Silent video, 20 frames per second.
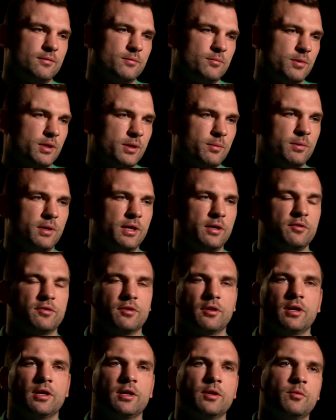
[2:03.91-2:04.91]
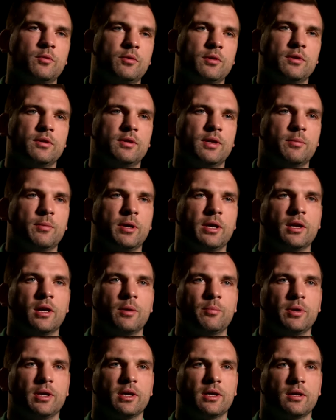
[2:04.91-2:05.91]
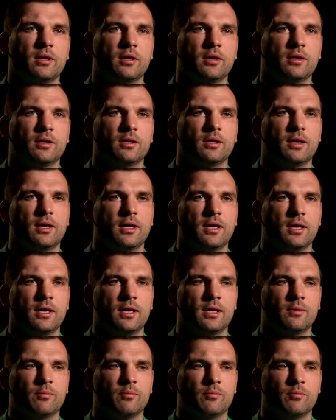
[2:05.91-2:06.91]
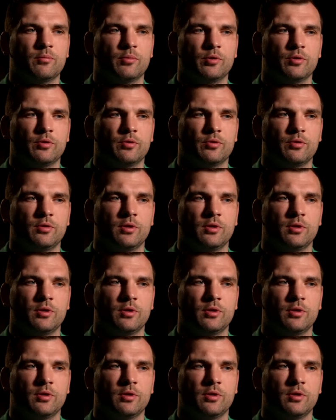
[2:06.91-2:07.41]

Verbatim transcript: people outside they may not pick on, um, but